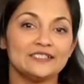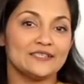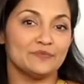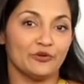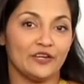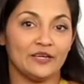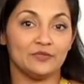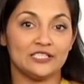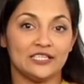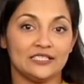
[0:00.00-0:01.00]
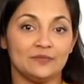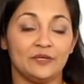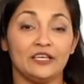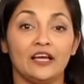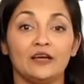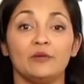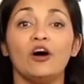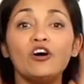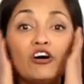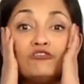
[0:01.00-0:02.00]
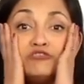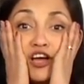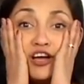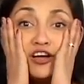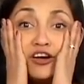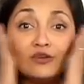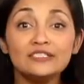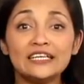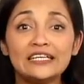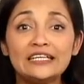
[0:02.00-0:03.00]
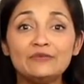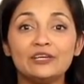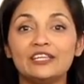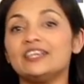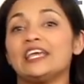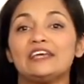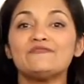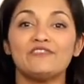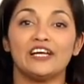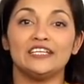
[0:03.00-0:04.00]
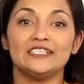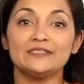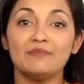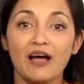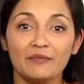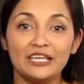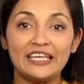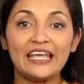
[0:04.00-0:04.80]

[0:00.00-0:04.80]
this is Maria with TTPM. Oh no, teeny weeny can't find his mommy